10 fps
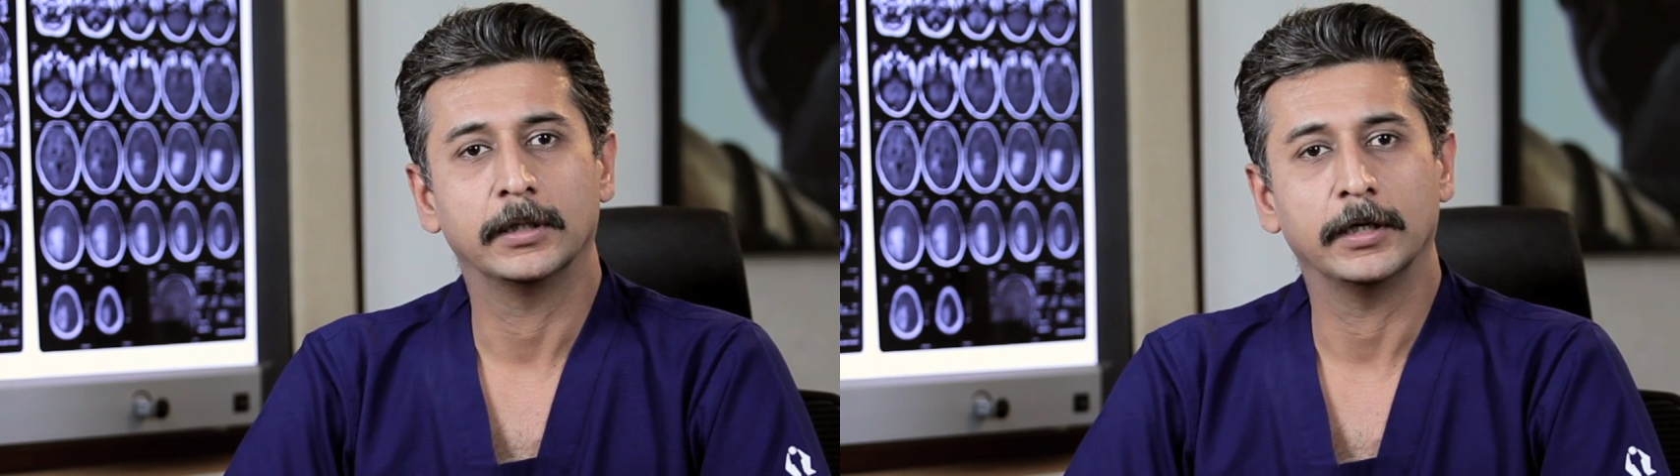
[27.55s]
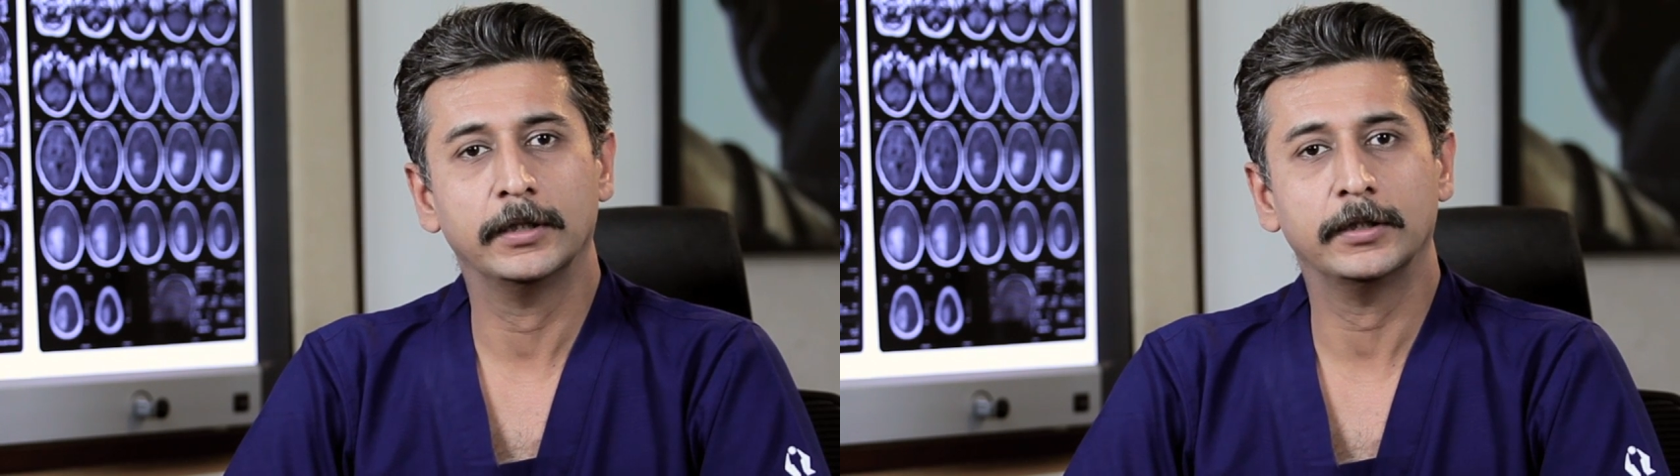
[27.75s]

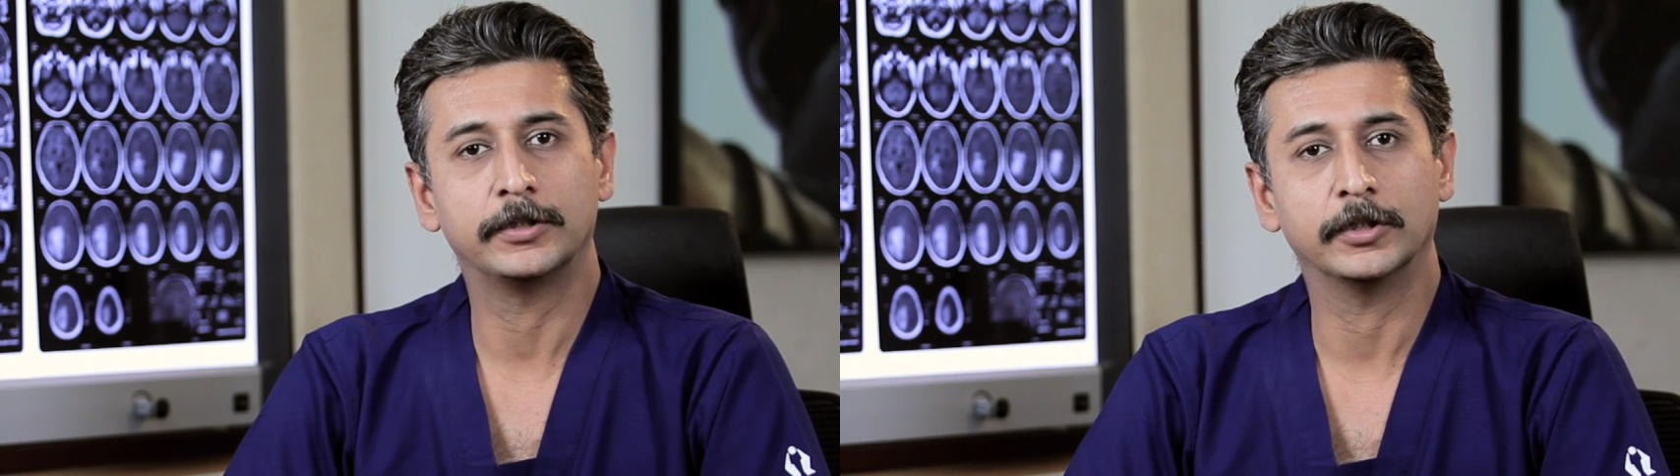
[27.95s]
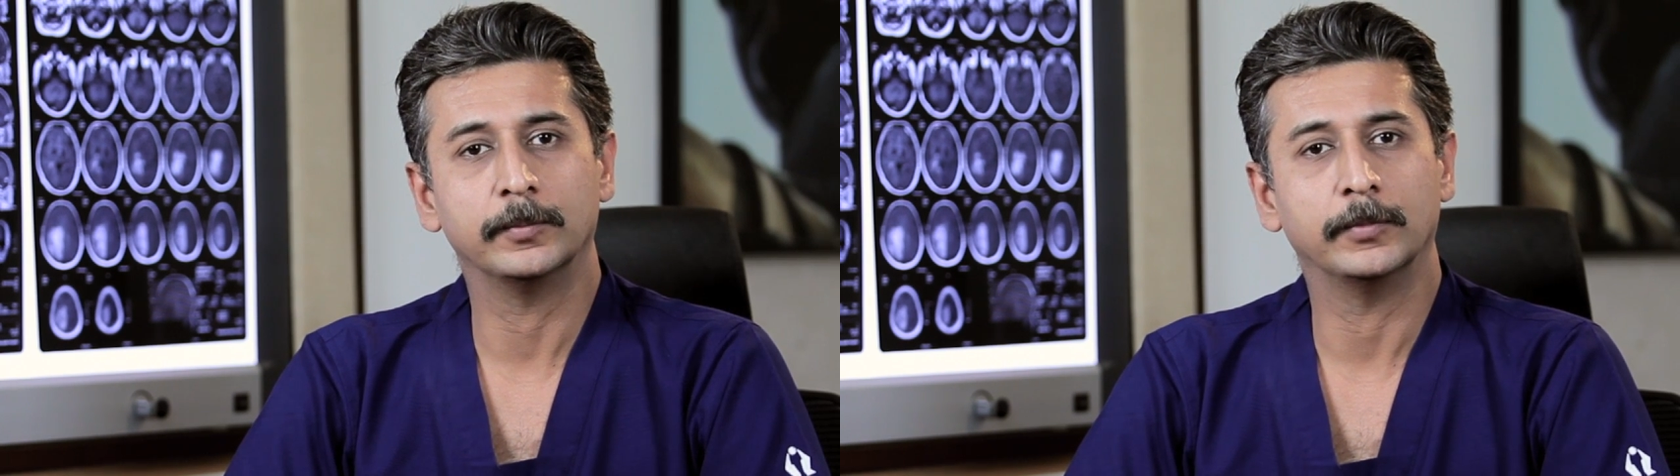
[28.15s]
is a
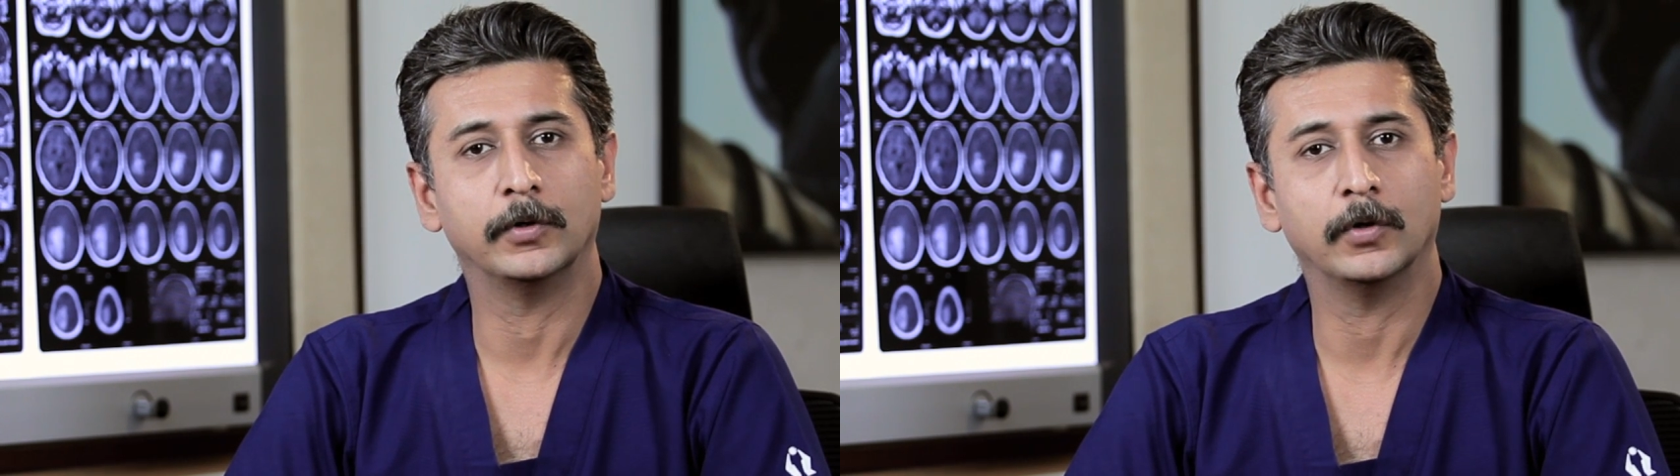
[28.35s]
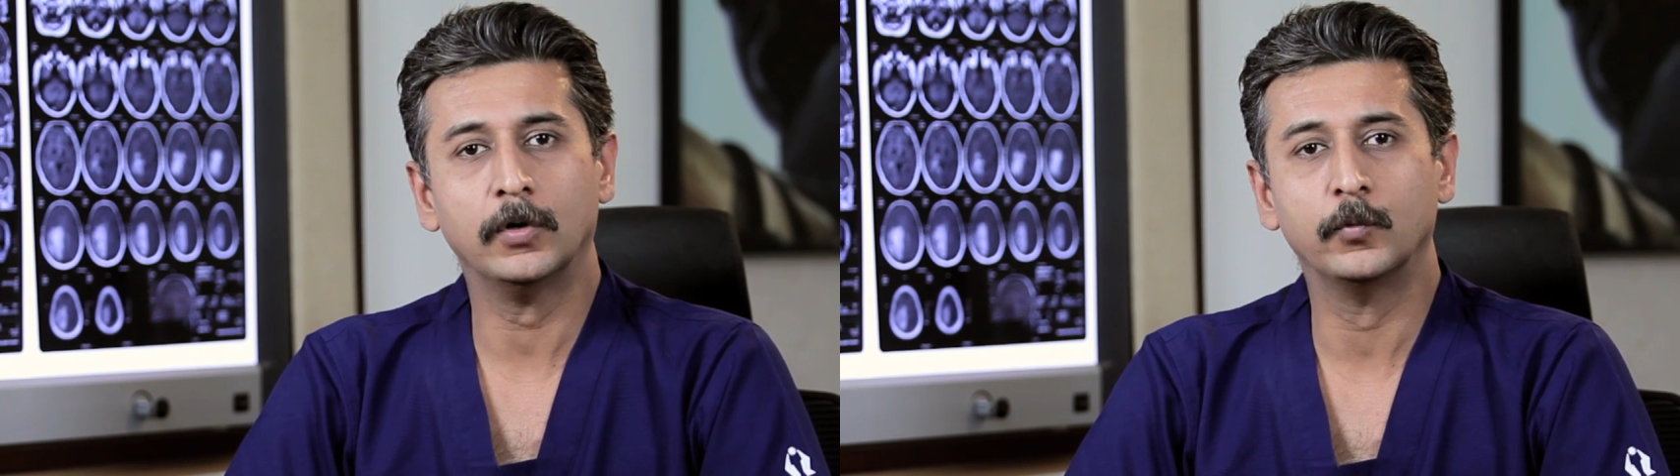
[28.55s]
term
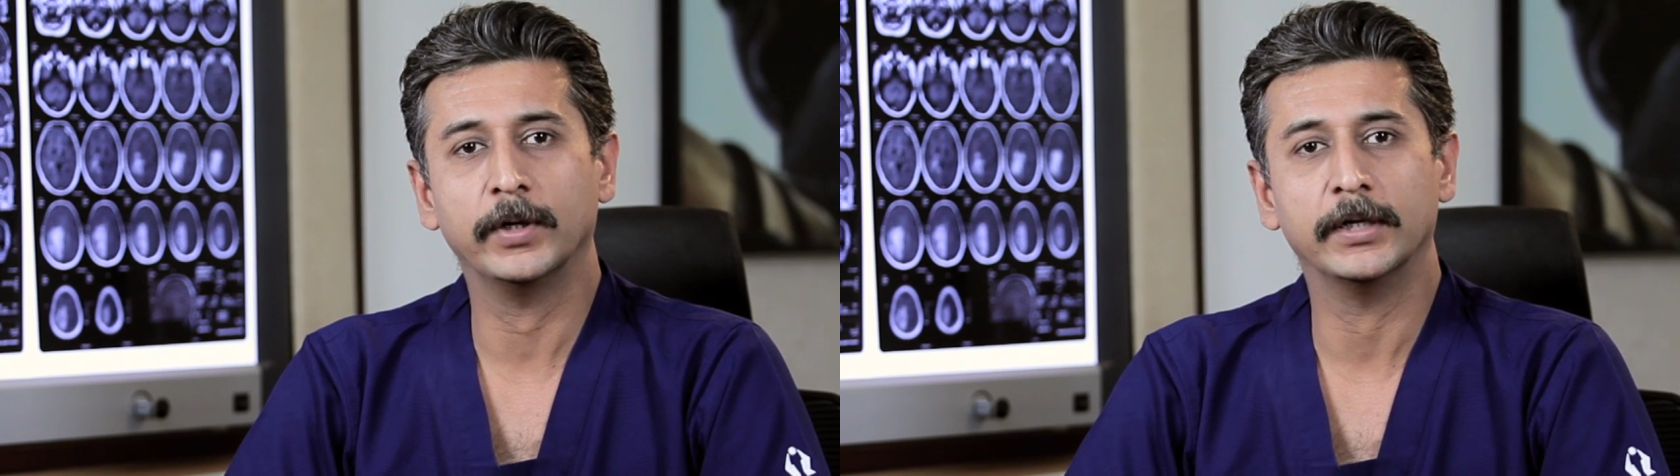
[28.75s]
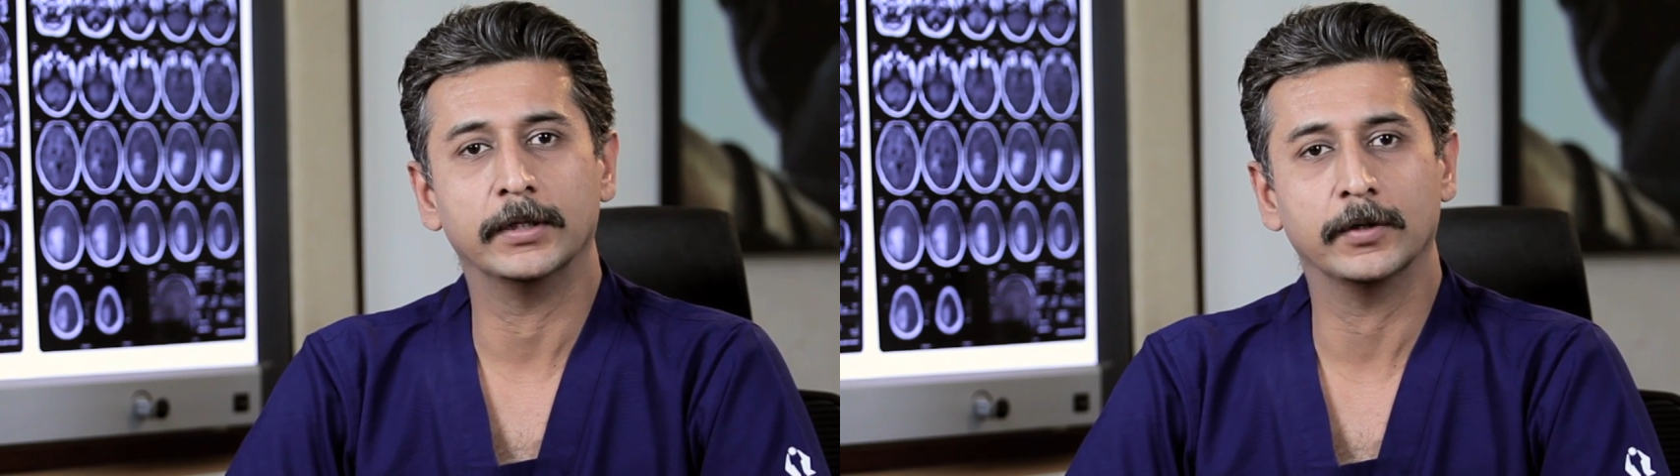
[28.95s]
not
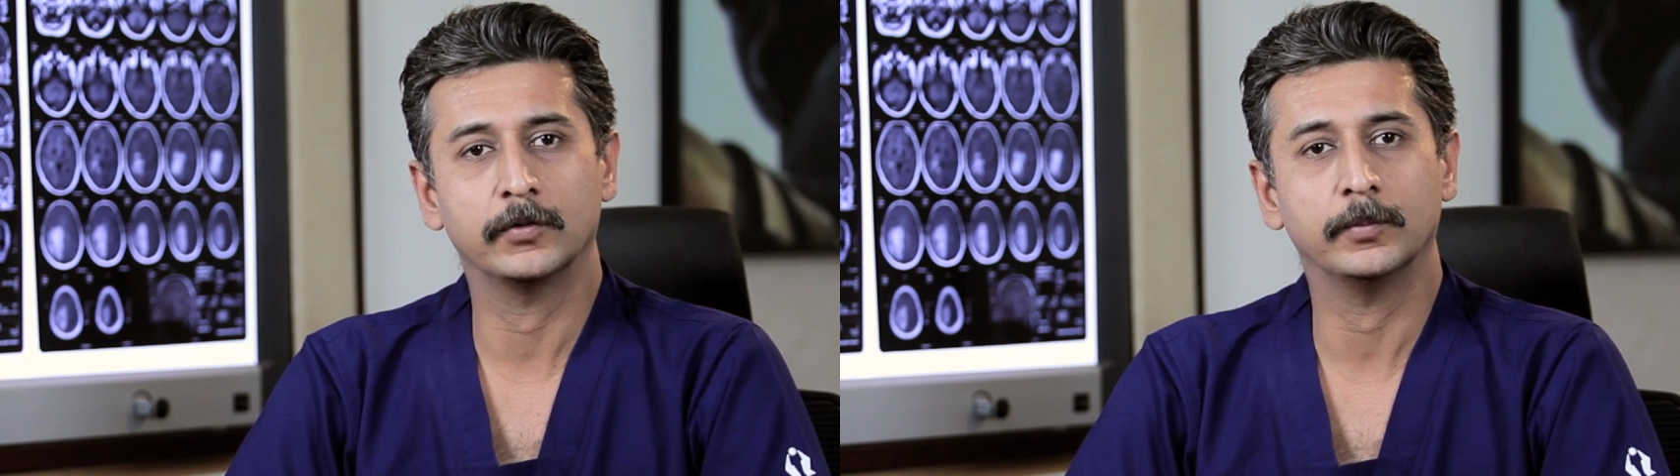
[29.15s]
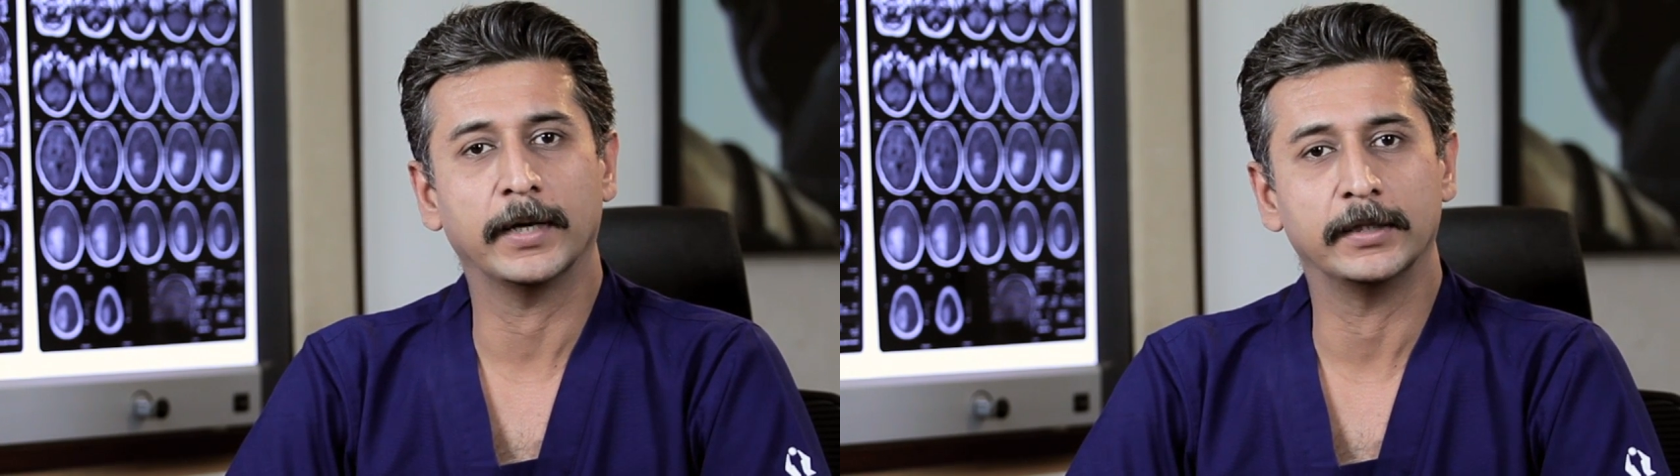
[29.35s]
well
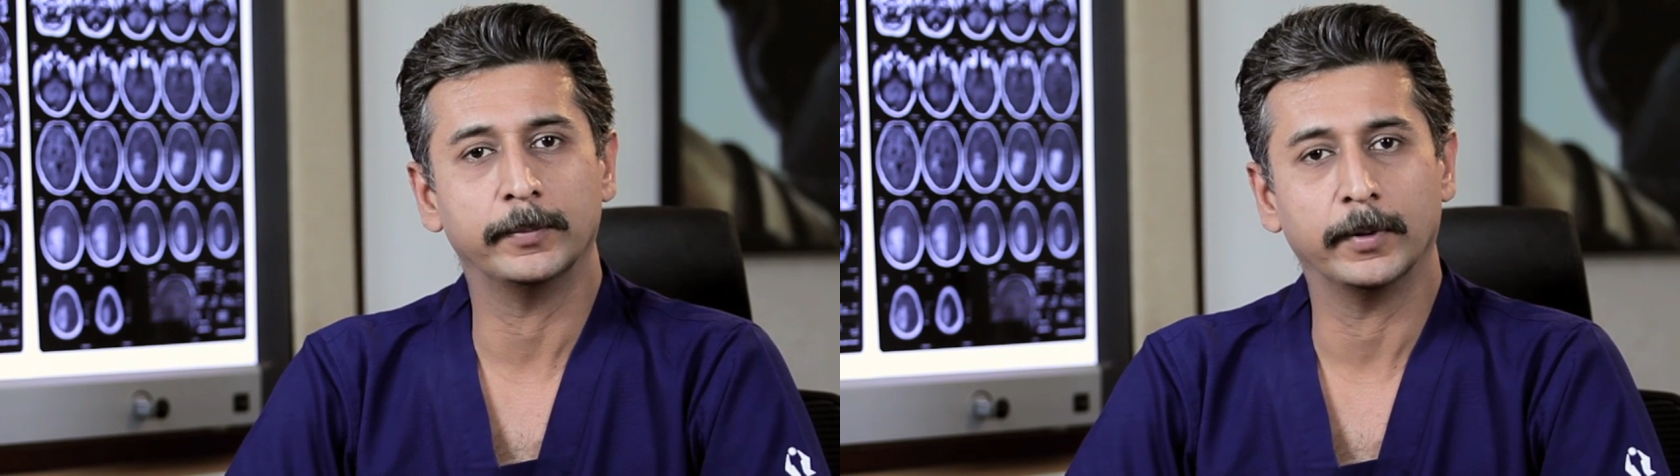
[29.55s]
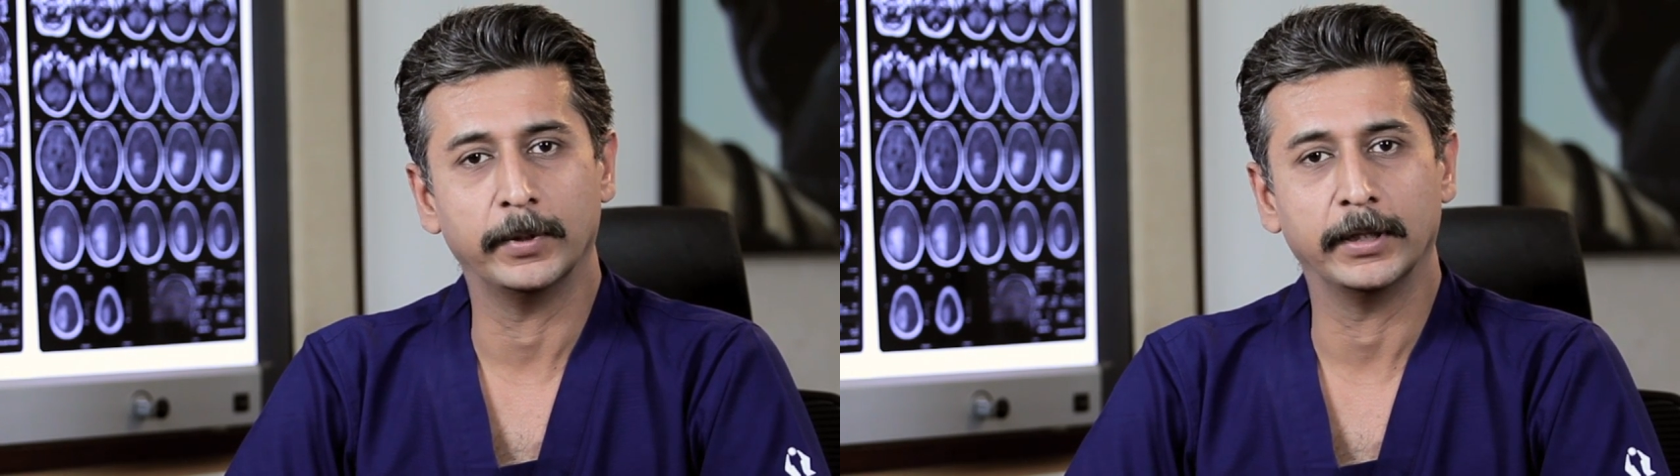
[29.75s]
understood by the
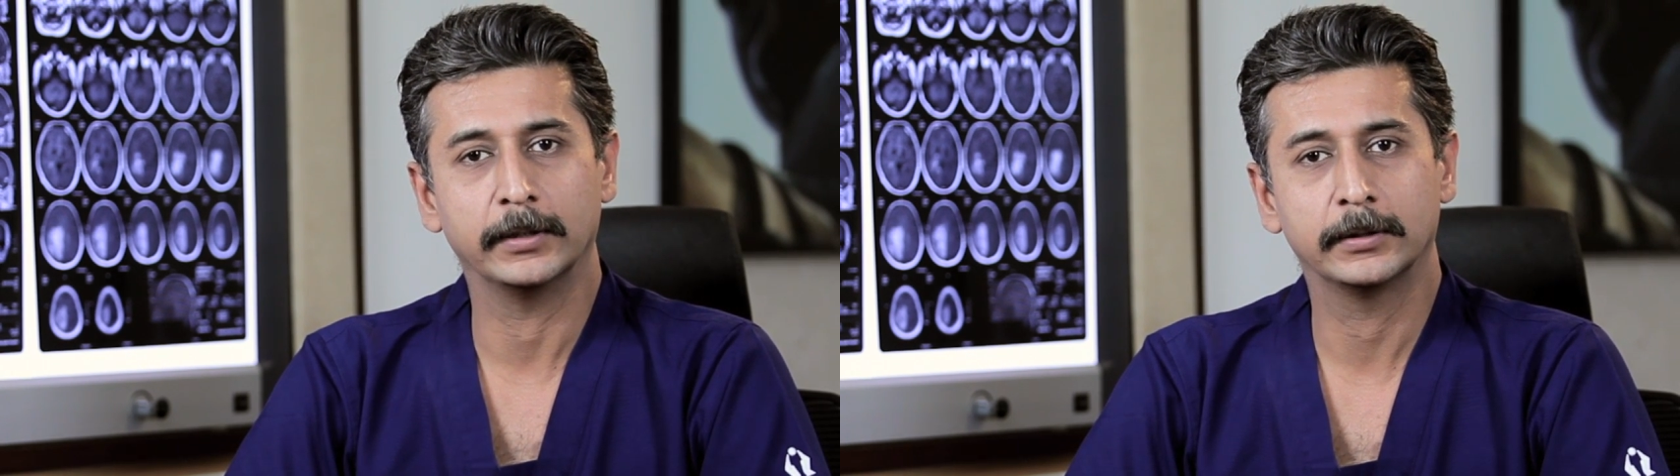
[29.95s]
public.